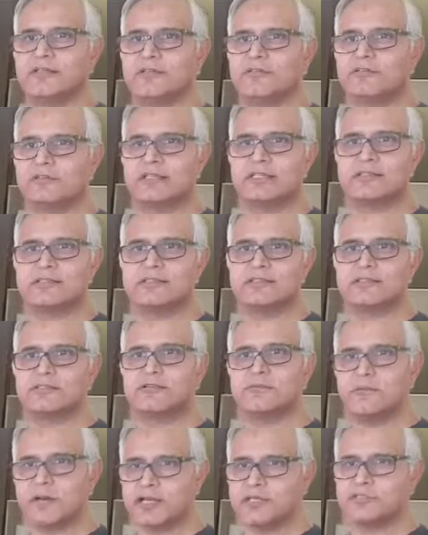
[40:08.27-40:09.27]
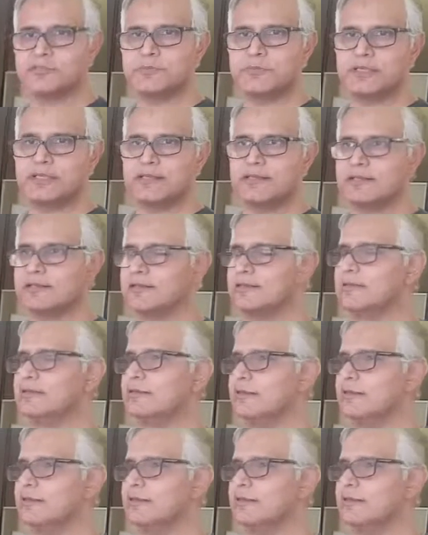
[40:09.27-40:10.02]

Whereas this reminds me that,